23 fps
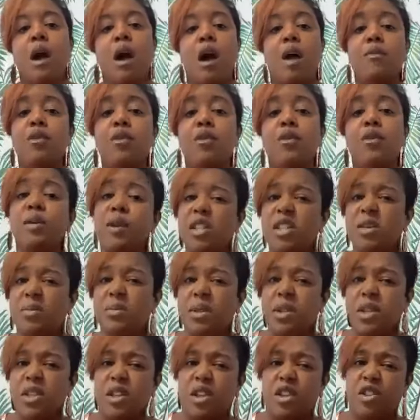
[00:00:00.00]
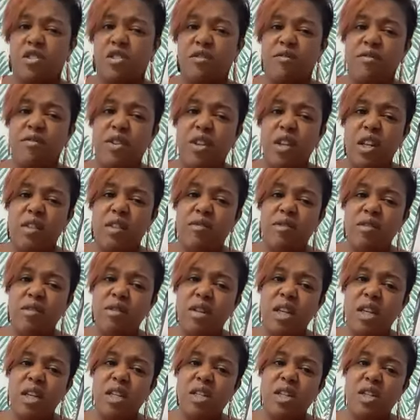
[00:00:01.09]
You can also put this on your foot if you
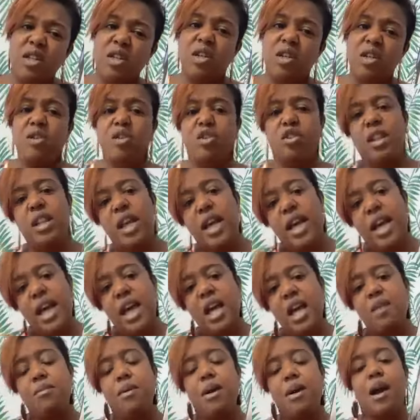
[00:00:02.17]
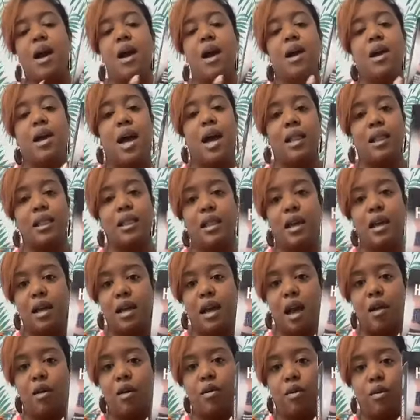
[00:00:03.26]
need to, and your leg, but I would
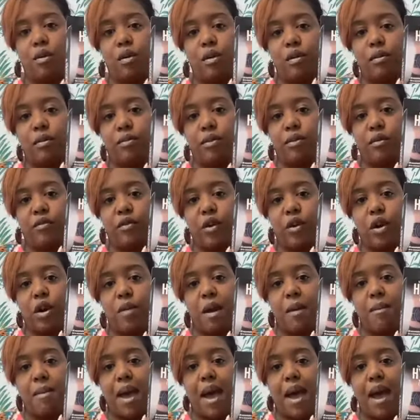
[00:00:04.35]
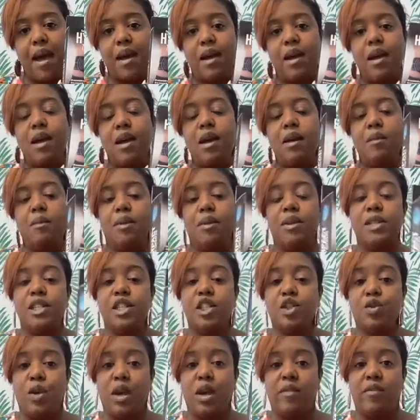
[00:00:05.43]
prefer it on my back. But this
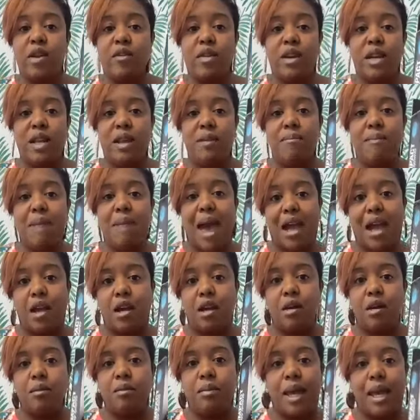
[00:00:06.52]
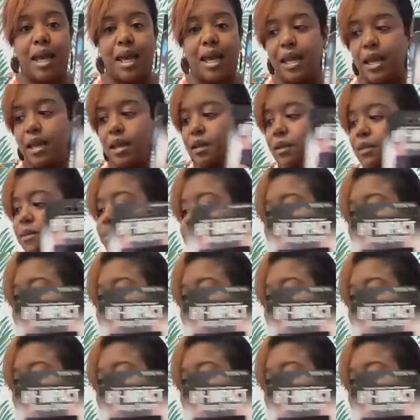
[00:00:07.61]
is great if you have any back pain.